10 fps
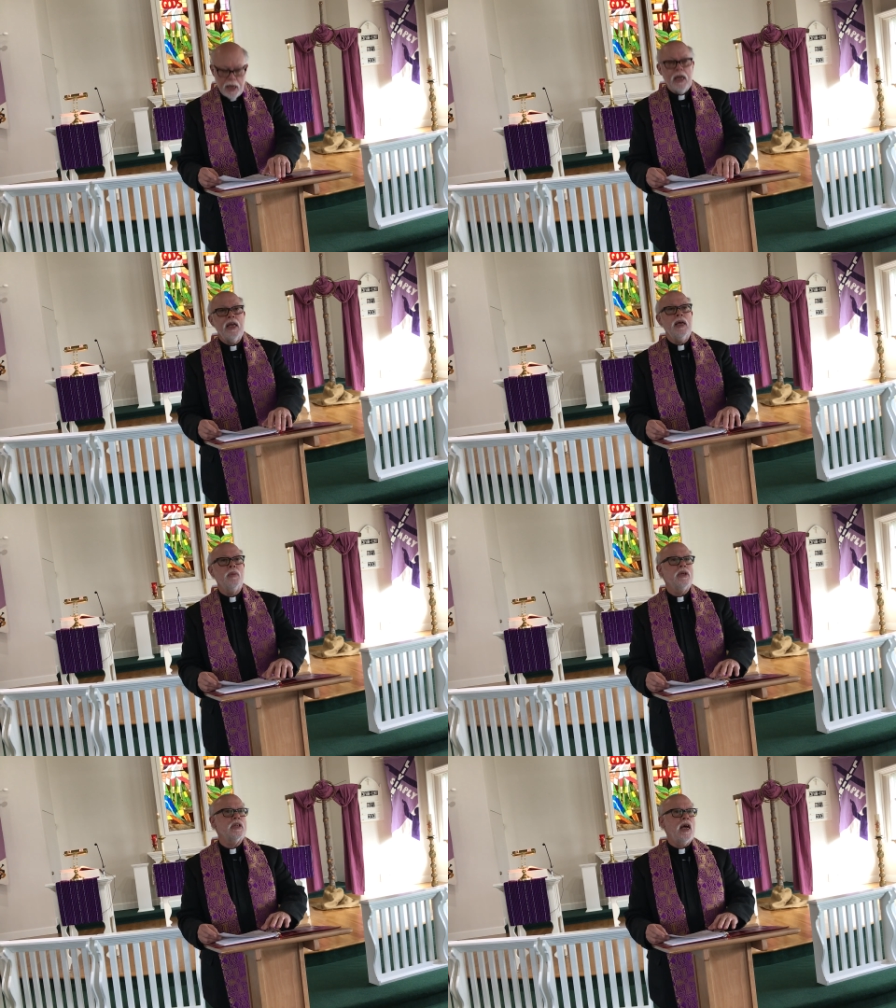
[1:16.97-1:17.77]
he
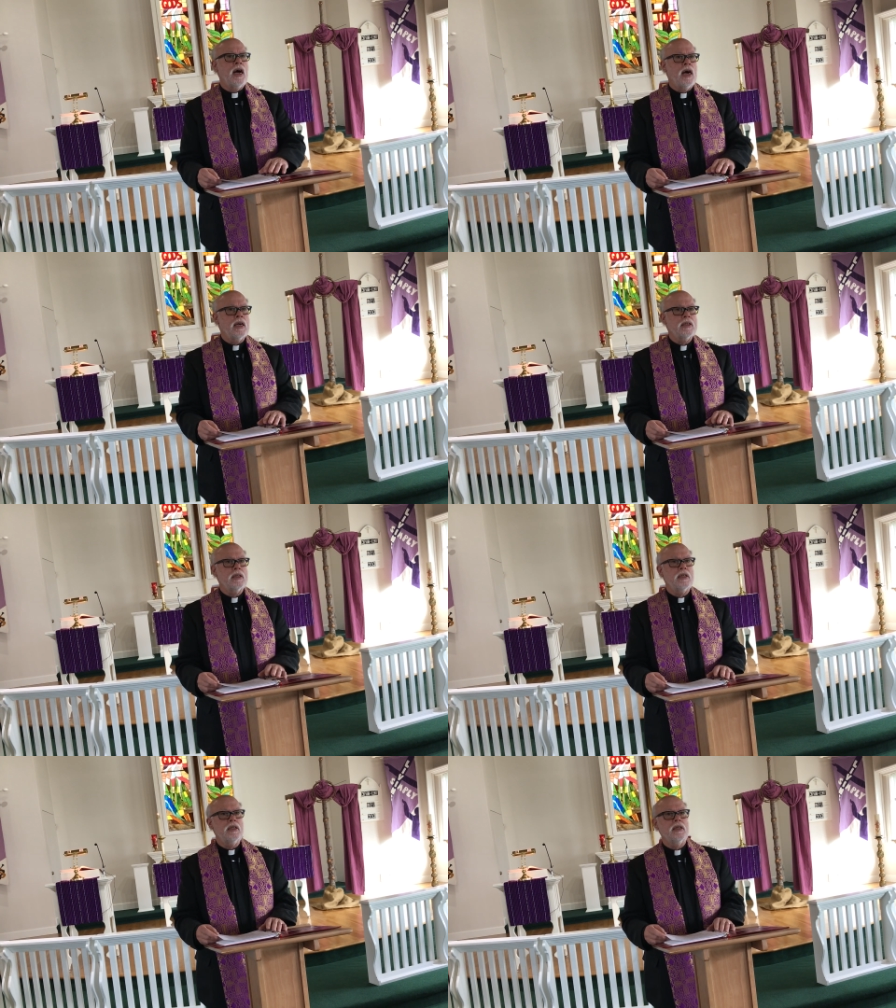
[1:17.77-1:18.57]
was
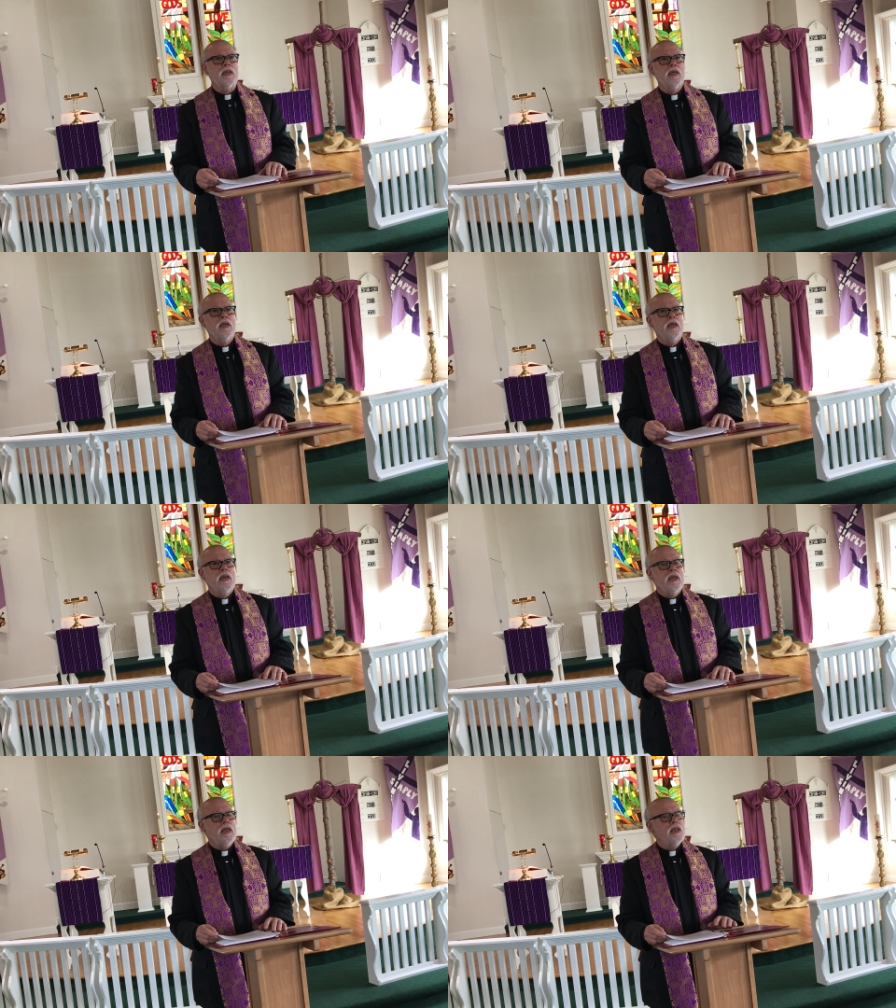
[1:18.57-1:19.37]
asked,
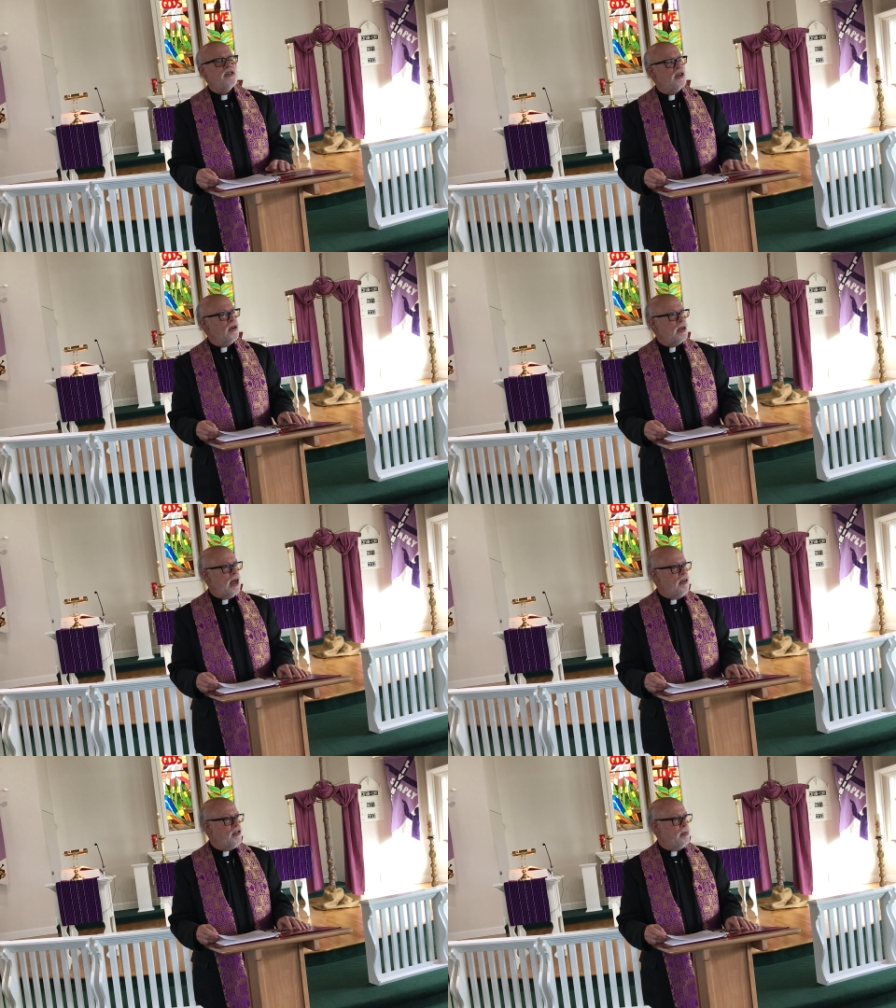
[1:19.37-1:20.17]
Is it
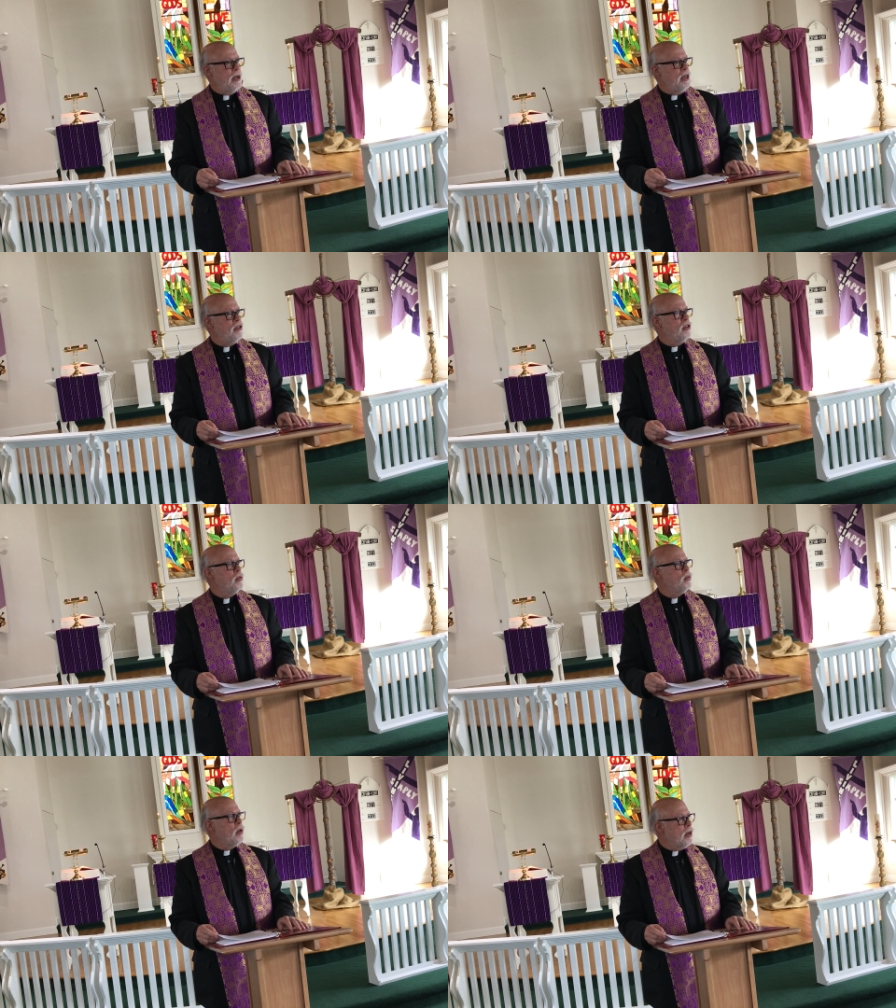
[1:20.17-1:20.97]
okay for me
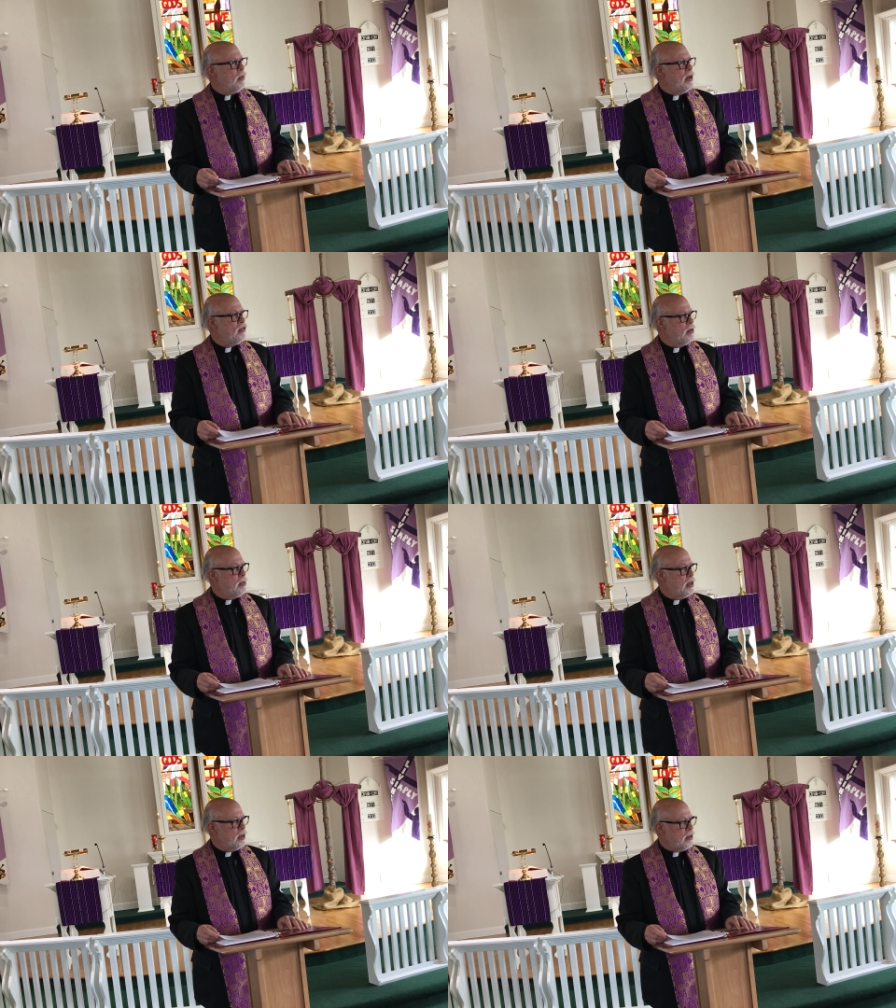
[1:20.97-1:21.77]
to run away from
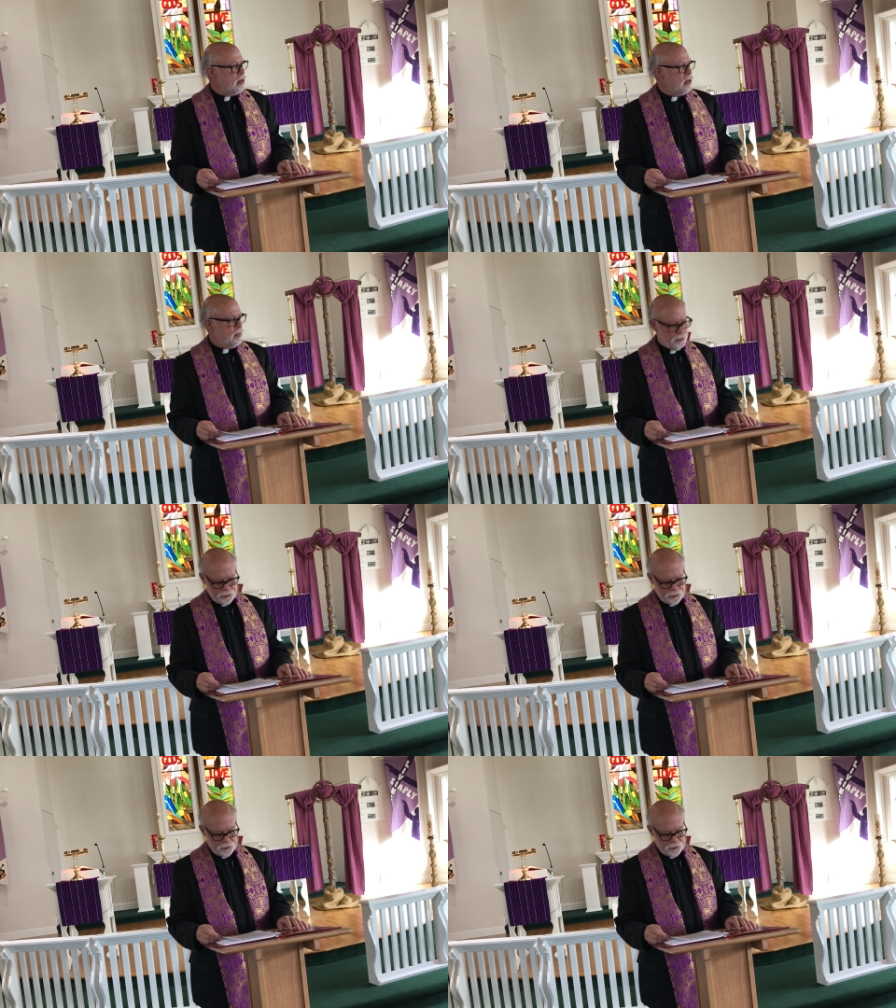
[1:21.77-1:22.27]
this?